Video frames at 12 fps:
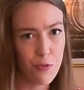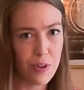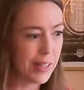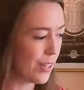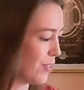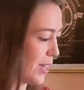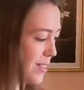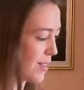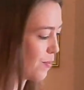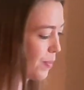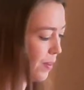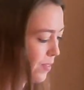Really, really
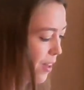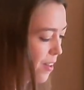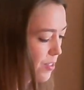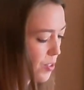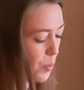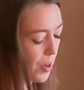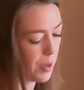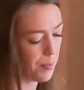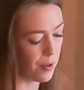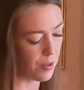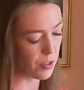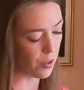simple, nothing to worry about
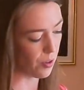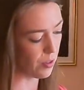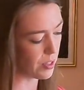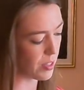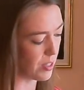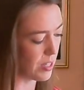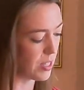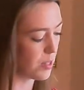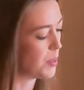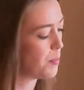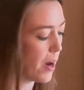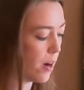at all. It doesn't need to
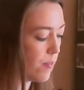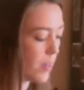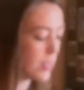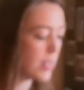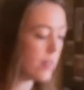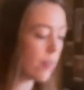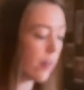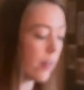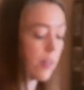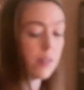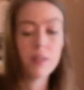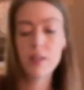be perfect either.
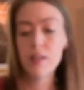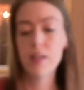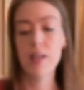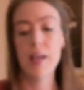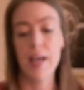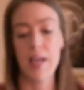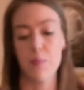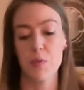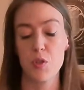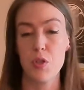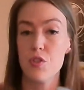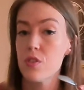So
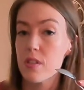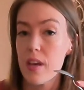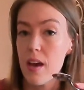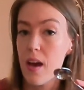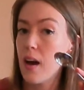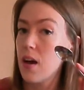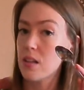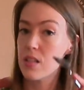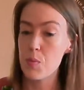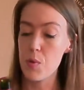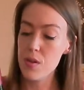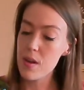you just get a
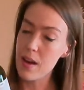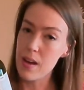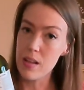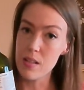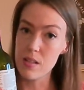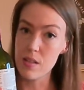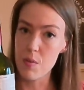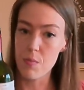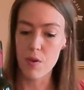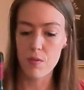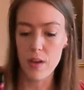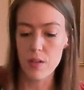spoon and some
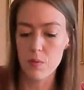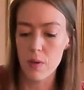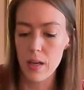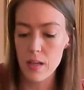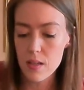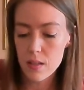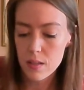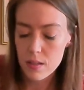red wine.